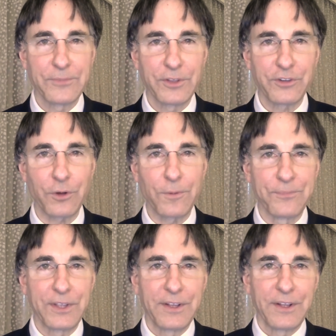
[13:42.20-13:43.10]
So
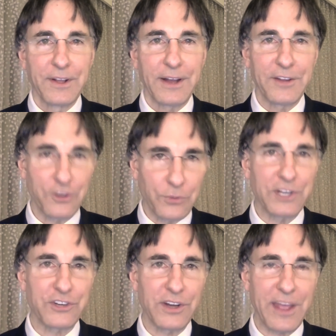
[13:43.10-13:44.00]
I just wanted
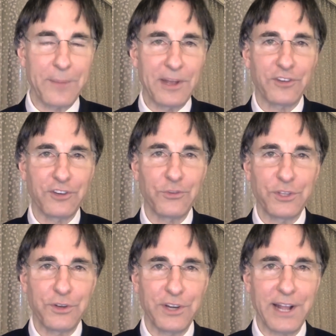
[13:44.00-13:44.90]
to share that message with
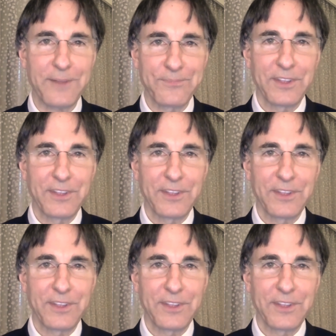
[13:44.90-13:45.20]
you today,